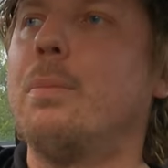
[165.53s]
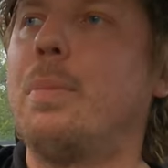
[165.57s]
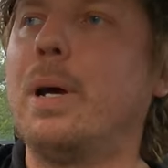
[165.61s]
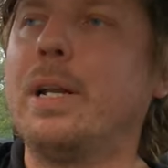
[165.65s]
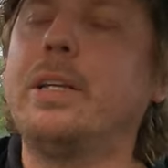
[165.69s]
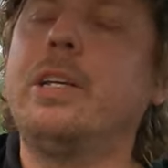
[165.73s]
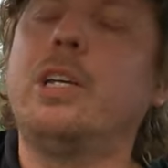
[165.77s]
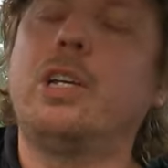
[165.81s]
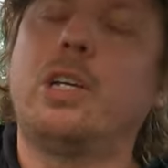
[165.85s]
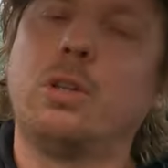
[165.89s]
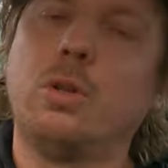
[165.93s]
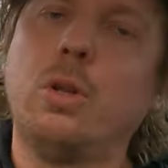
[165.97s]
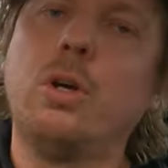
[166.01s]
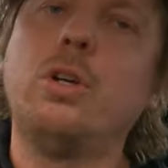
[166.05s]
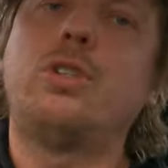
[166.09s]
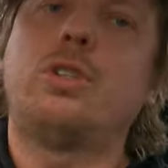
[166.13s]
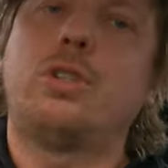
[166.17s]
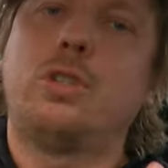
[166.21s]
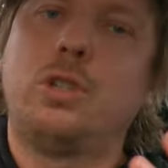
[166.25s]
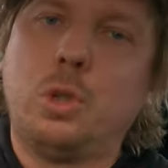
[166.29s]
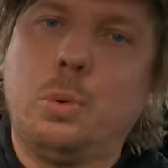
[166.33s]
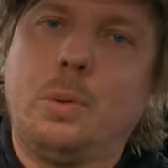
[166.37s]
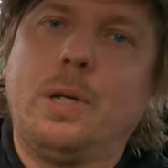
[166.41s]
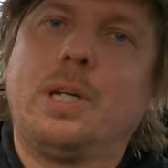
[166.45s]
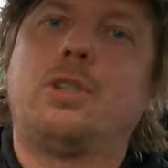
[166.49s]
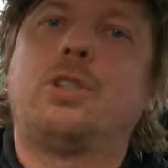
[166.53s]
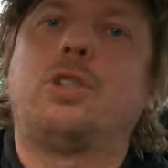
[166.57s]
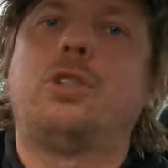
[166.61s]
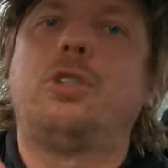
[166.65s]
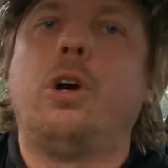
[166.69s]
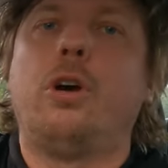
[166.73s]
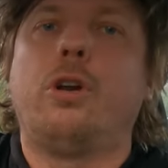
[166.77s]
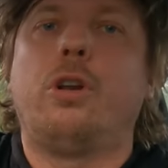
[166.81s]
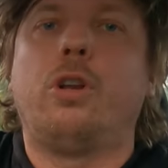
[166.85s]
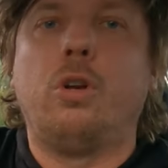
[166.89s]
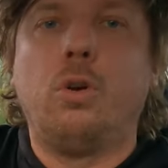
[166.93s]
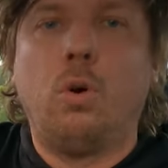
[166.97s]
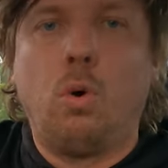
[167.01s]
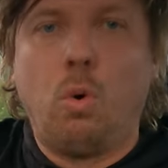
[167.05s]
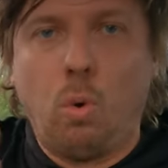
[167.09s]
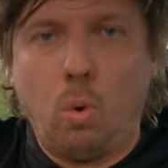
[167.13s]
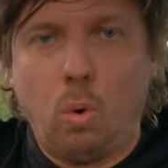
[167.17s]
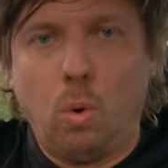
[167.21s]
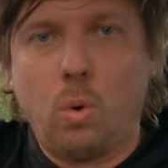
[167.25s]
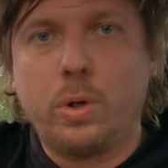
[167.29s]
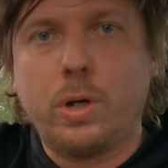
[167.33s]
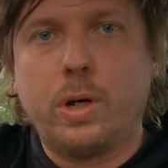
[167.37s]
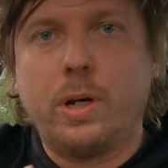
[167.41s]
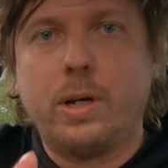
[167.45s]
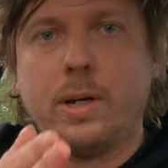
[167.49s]
but you can lose doing a certain
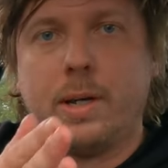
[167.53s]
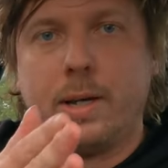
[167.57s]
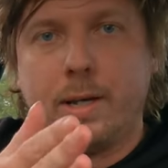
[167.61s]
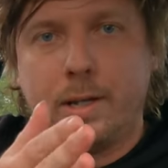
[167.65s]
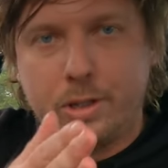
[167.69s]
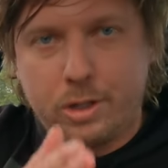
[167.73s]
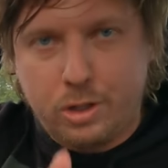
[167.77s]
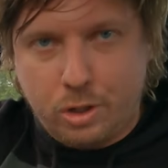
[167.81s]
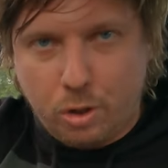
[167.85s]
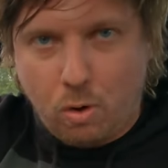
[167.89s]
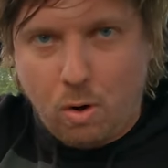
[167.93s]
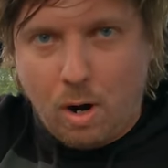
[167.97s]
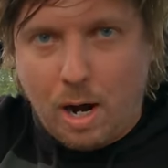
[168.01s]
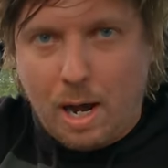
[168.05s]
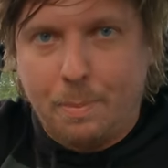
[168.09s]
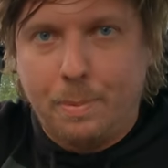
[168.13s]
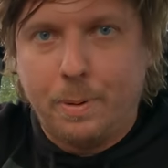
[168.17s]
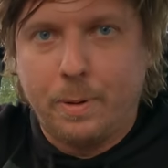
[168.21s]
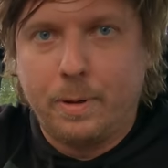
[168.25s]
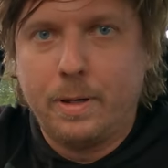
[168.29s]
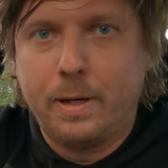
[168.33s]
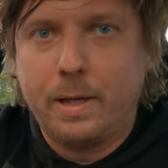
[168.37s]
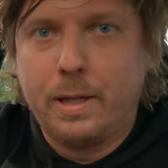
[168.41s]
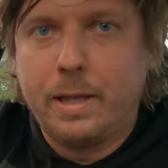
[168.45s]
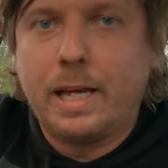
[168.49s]
order type.